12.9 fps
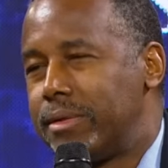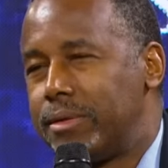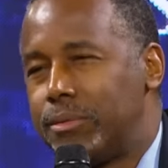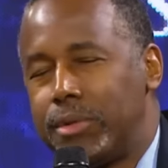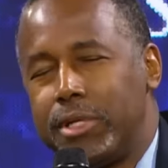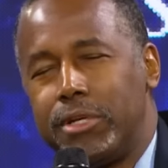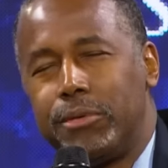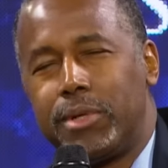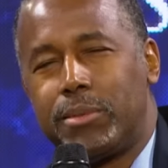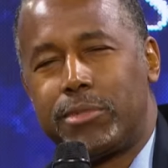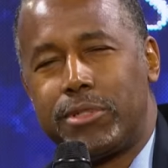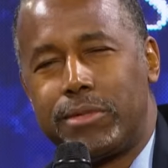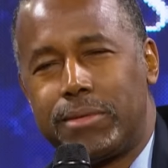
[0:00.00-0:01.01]
what are you
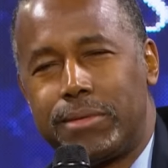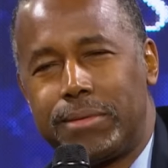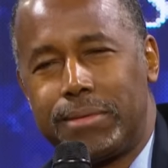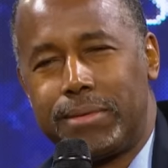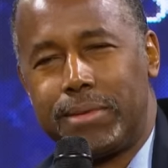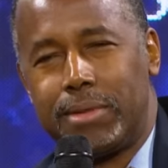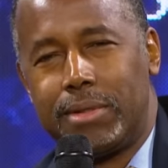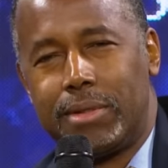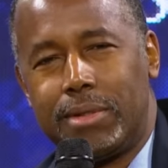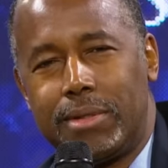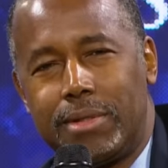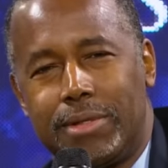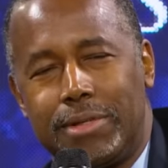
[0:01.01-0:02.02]
up to?
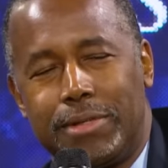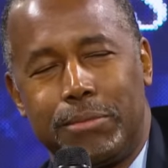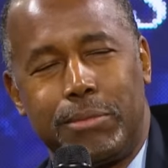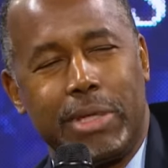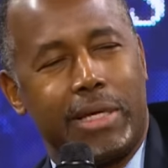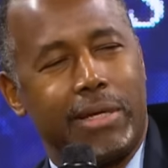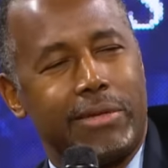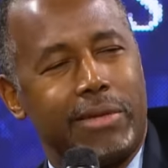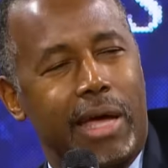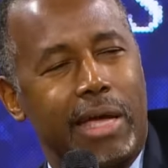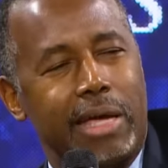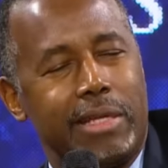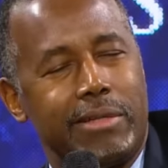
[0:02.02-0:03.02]
Because
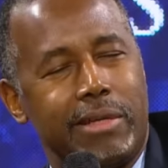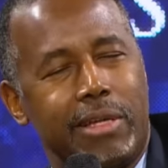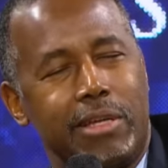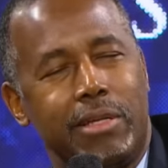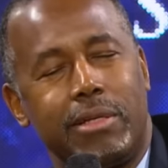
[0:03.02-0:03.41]
I had done it